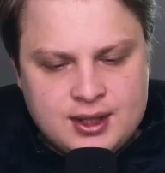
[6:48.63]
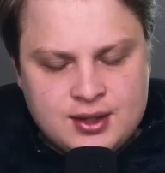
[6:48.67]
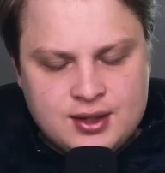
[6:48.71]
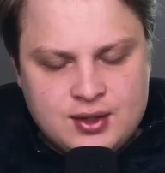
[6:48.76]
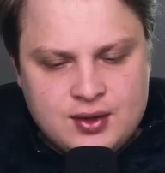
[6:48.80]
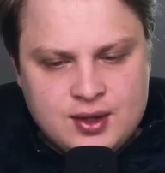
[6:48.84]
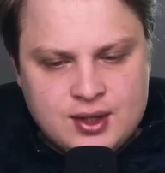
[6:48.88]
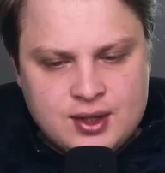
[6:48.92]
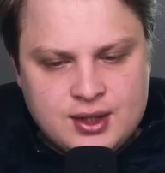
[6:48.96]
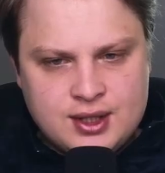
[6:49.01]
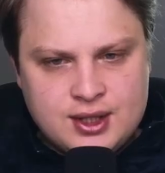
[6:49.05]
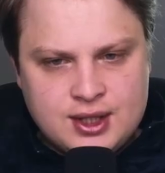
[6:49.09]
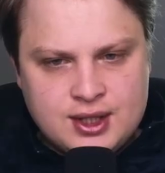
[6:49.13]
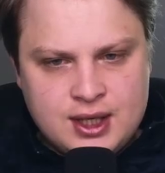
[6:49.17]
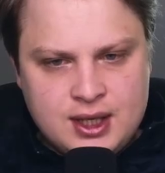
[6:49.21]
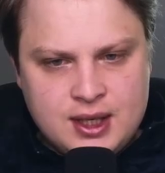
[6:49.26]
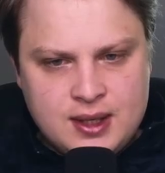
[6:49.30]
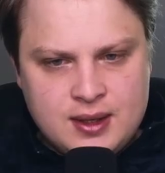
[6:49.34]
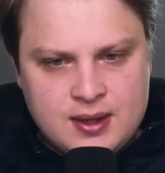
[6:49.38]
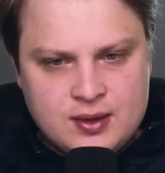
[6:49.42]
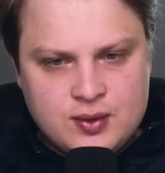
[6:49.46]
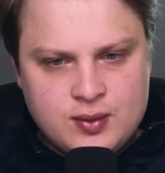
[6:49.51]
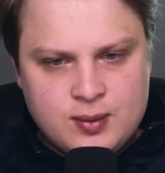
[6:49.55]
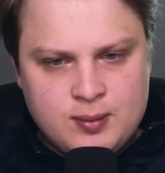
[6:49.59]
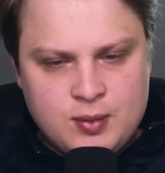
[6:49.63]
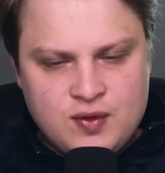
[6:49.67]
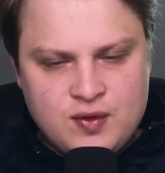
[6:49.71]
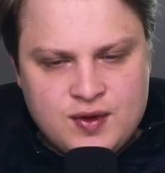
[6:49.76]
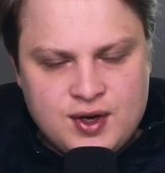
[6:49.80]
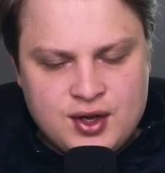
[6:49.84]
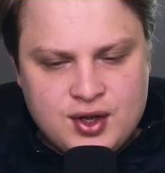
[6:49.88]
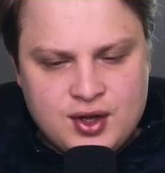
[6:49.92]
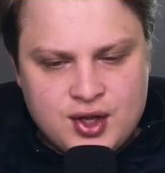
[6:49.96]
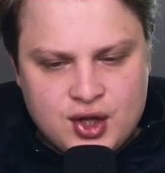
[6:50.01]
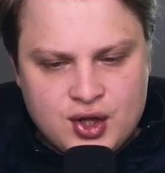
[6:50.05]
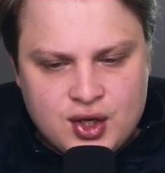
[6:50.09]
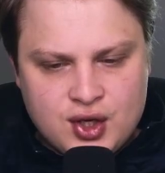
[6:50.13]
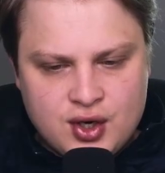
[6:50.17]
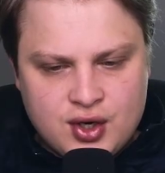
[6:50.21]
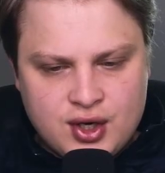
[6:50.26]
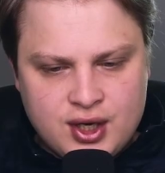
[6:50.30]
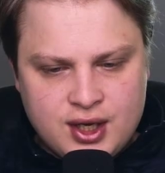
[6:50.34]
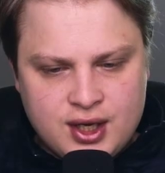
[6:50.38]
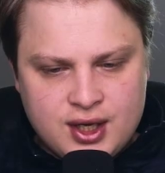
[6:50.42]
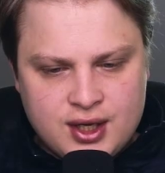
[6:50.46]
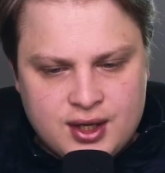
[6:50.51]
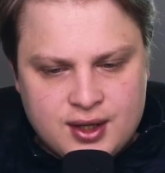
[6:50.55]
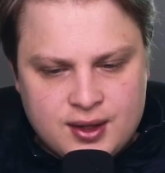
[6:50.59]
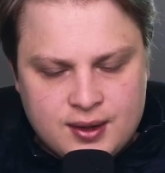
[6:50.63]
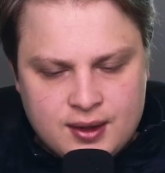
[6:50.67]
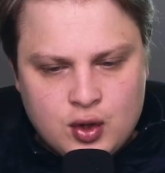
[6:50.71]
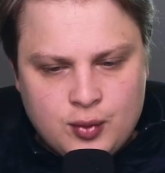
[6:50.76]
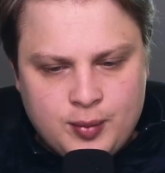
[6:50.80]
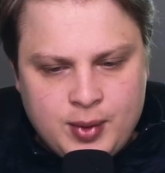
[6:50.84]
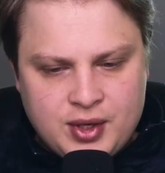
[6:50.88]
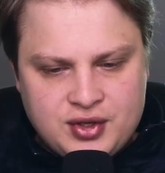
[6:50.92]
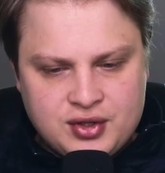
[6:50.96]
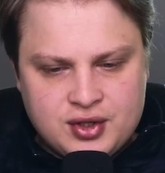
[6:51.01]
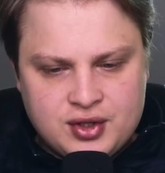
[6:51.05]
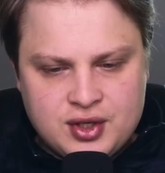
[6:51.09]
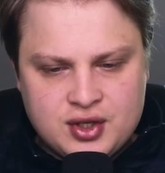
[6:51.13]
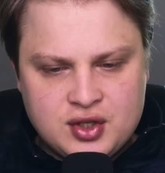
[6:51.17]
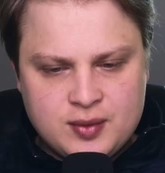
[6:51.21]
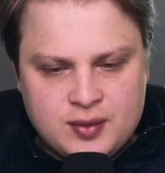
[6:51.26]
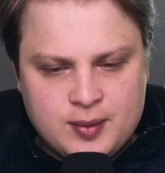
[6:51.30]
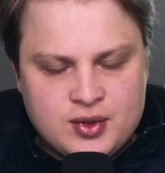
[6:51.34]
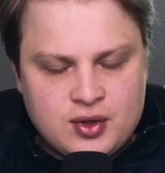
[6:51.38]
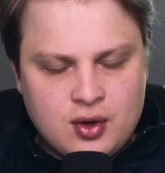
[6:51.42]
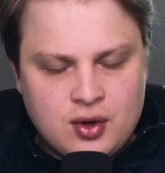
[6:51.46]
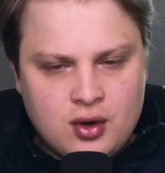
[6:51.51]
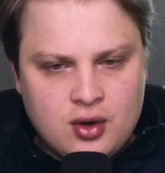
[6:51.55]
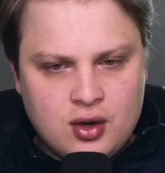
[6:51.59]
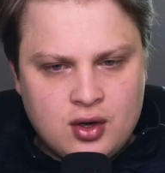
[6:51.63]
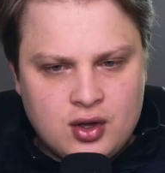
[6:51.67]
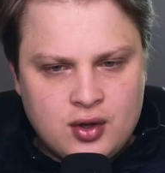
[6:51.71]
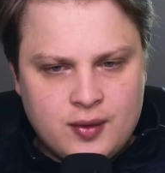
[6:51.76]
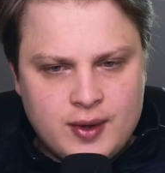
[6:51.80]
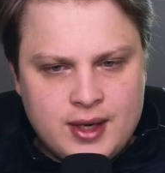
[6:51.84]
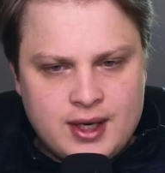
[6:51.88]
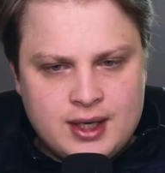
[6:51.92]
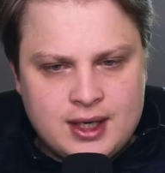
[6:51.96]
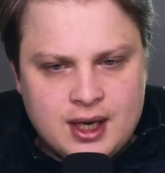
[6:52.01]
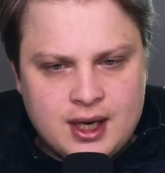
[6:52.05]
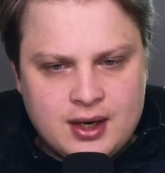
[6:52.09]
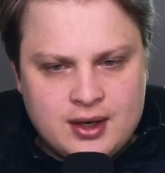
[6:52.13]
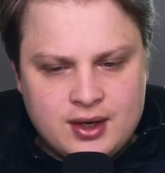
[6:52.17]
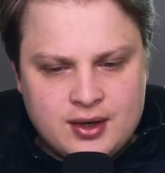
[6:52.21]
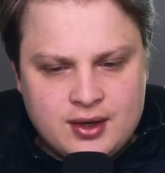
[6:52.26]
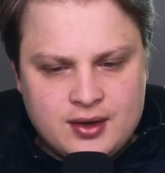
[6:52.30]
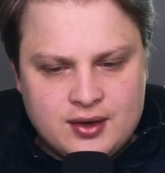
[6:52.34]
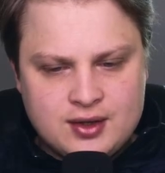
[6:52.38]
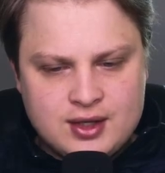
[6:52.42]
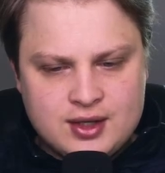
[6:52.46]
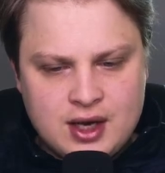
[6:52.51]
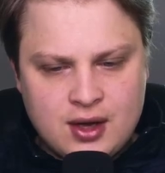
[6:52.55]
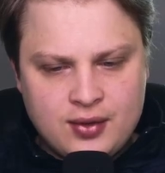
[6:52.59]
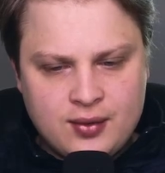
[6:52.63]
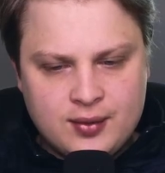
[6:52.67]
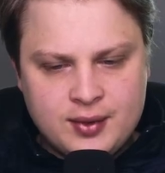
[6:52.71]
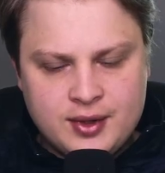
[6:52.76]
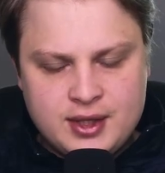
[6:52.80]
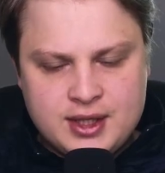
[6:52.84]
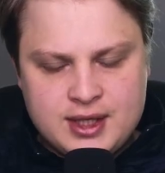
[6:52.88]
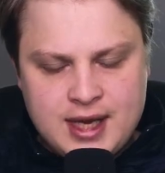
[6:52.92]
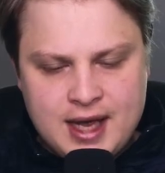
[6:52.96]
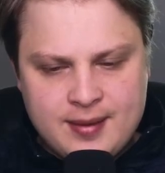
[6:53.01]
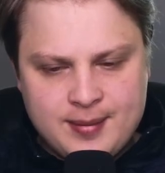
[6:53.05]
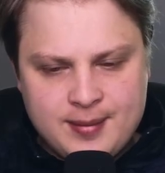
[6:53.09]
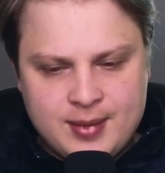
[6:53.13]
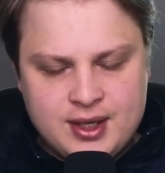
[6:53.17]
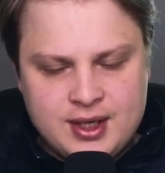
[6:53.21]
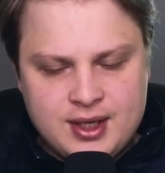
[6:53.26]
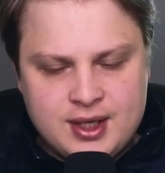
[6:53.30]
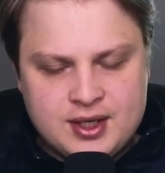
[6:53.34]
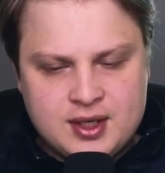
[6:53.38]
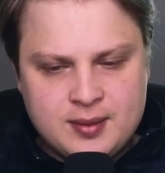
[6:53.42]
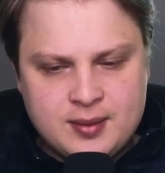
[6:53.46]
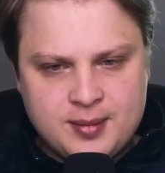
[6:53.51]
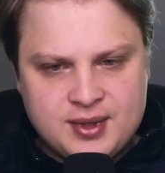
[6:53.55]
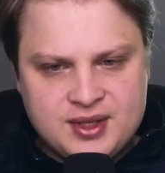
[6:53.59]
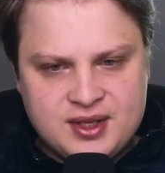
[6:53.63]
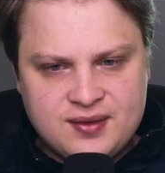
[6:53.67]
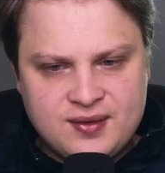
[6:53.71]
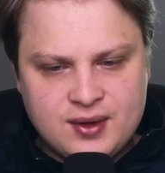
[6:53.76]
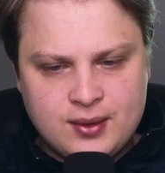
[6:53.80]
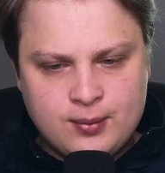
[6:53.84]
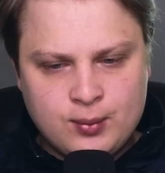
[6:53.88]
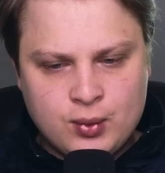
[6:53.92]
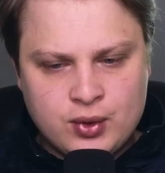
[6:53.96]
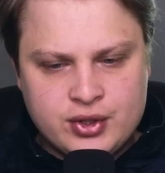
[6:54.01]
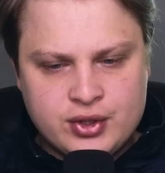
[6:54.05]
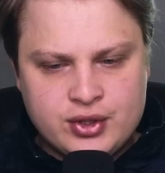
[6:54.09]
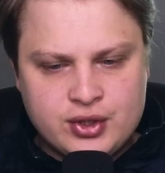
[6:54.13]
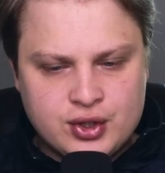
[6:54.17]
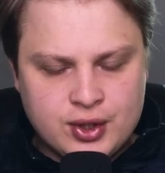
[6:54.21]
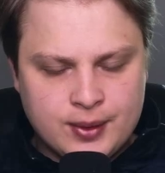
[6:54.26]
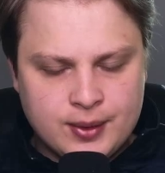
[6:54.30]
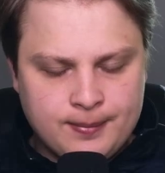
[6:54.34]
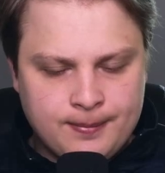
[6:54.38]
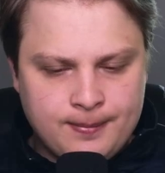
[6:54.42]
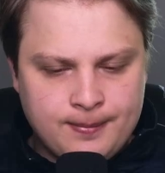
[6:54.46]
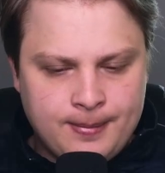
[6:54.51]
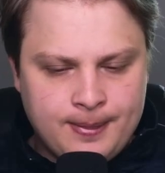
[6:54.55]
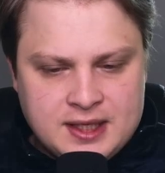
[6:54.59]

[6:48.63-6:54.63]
As you can see, as we move into the 30th, low pressure system is all the way down here in the south, really tapping into some Pacific moisture.